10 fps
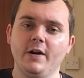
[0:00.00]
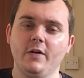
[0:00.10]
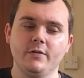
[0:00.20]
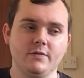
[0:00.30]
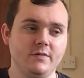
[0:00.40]

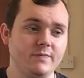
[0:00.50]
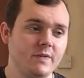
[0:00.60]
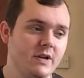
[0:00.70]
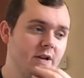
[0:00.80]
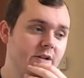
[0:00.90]
on
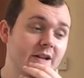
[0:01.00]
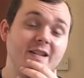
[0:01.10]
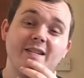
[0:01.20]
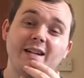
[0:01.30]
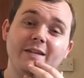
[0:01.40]
didn't
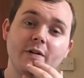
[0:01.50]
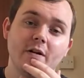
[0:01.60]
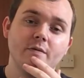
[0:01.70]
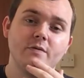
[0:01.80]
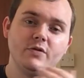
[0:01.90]
deliver
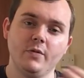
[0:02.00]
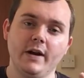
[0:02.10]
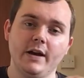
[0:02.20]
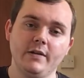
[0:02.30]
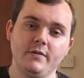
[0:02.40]
to
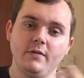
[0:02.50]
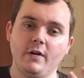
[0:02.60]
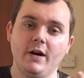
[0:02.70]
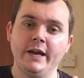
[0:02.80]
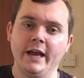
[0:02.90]
where
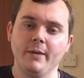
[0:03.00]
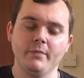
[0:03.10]
I am.